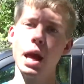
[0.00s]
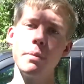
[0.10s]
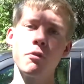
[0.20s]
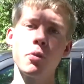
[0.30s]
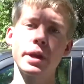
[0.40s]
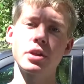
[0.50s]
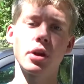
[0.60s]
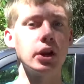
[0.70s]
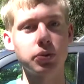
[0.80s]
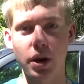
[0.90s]
And before we get
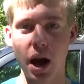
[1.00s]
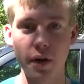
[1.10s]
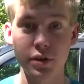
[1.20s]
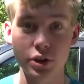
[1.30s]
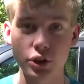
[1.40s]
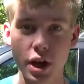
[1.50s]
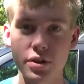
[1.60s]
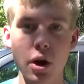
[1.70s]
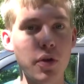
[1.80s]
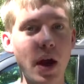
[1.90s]
started, I just want to obviously let you guys
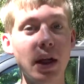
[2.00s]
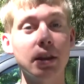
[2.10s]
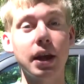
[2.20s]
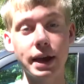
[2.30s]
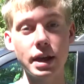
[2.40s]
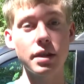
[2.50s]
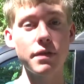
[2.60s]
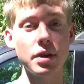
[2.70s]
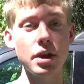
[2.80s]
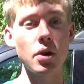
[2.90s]
know that liking the
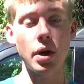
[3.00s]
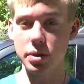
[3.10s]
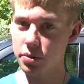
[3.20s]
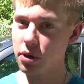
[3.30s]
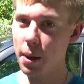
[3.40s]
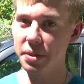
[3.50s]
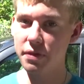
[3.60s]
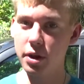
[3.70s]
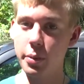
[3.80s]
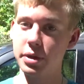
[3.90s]
video and subscribing to
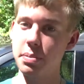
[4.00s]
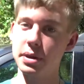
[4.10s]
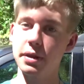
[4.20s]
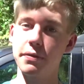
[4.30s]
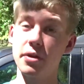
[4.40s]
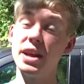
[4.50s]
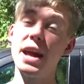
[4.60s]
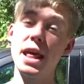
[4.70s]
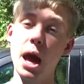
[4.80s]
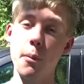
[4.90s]
the video is completely free,
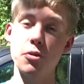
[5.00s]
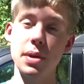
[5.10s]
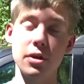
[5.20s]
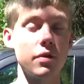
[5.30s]
and it helps me out.